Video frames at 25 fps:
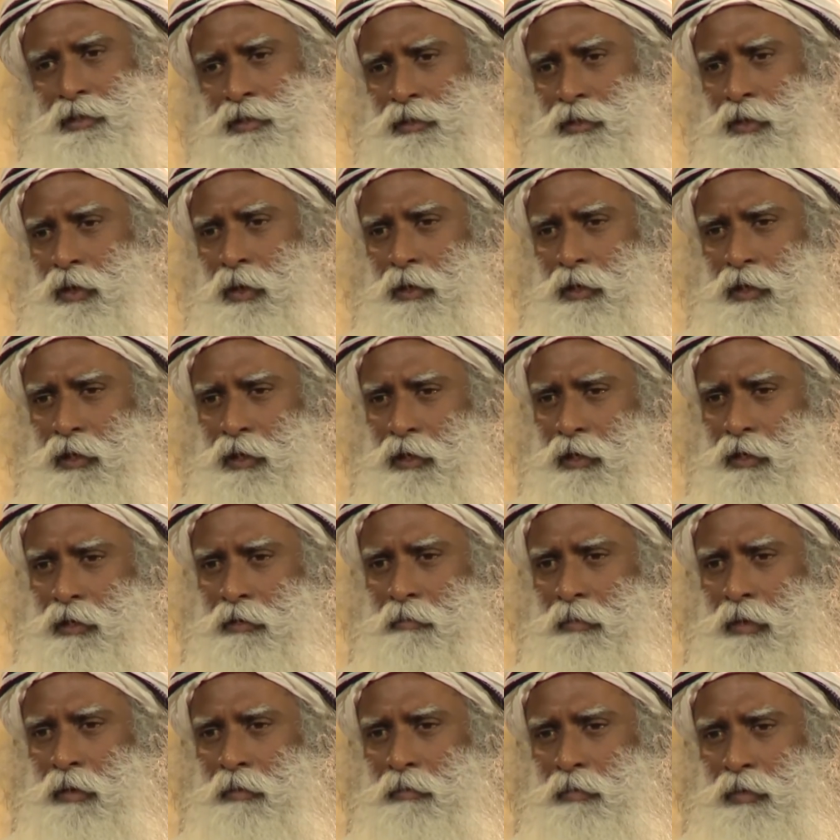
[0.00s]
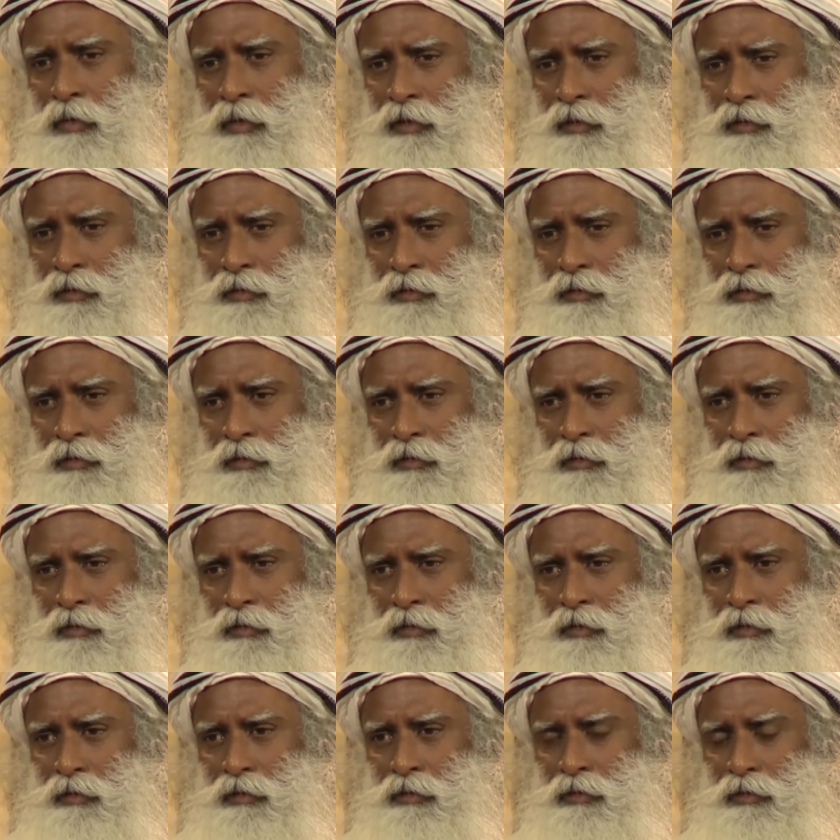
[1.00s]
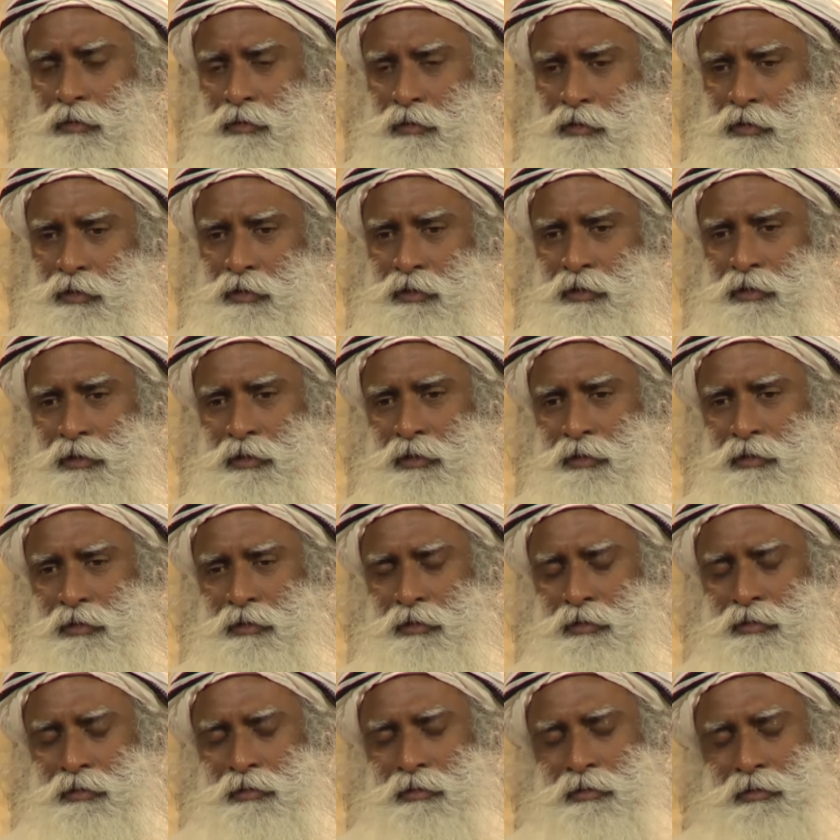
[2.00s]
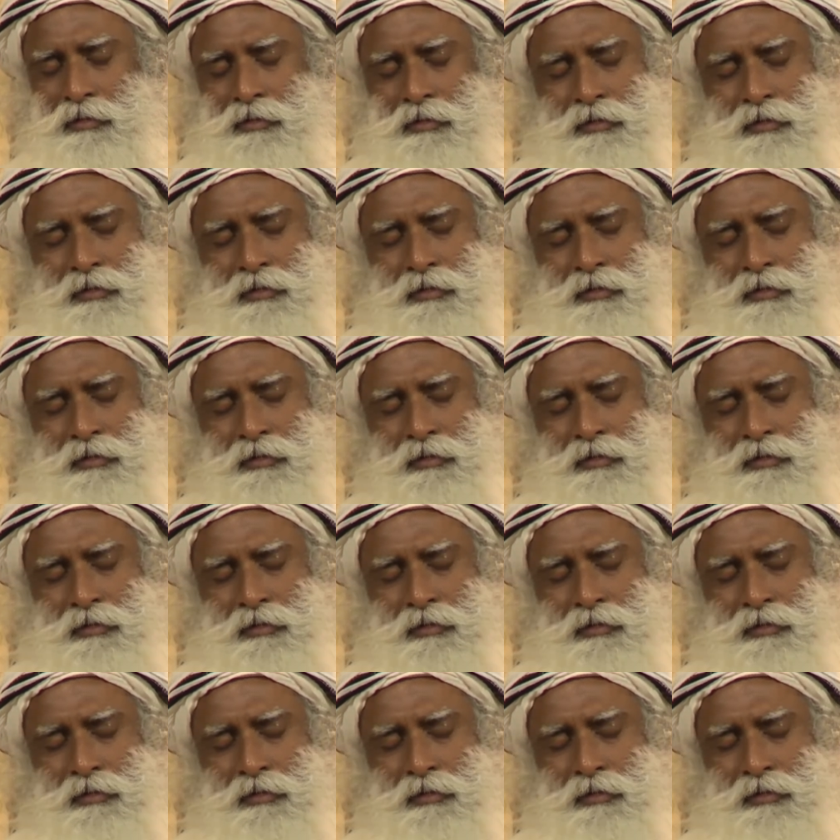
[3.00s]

is not in remembrance. This is